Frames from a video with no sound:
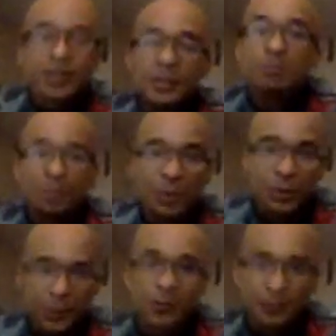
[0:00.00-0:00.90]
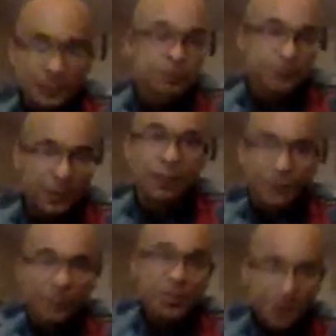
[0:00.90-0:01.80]
the border of the
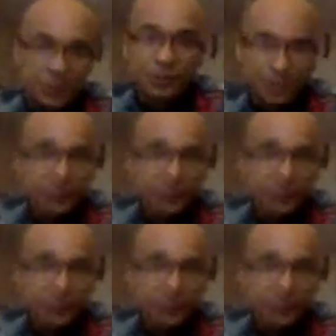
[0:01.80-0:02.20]
picture